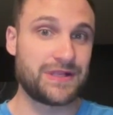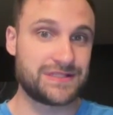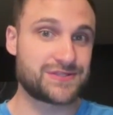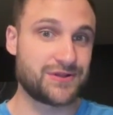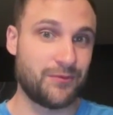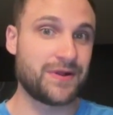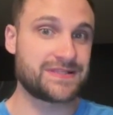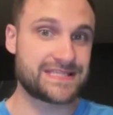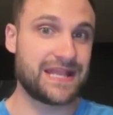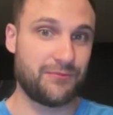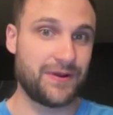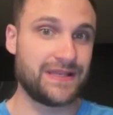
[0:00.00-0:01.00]
So once
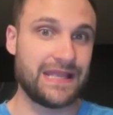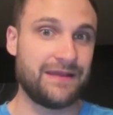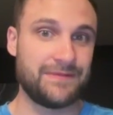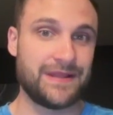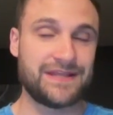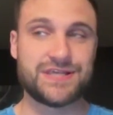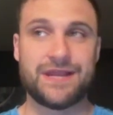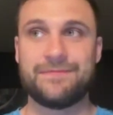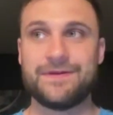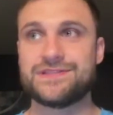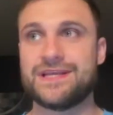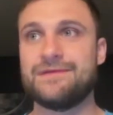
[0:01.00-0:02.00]
they win the NBA
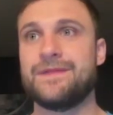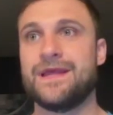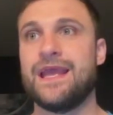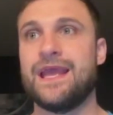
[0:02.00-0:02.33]
championship,